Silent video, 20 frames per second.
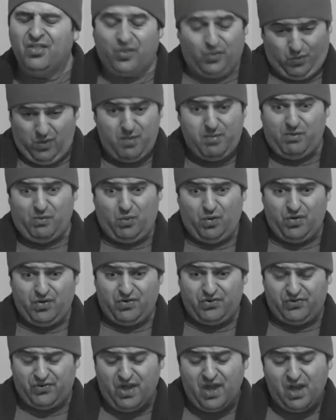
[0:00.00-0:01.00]
The women were
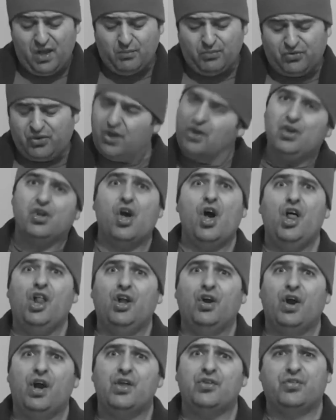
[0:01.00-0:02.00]
the same skin
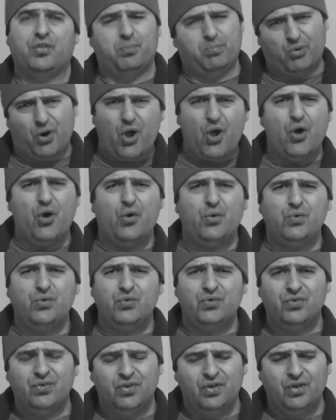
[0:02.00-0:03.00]
color as the
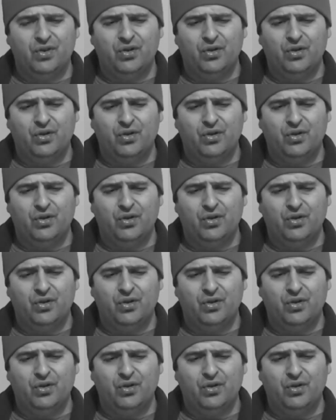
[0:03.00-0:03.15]
bros.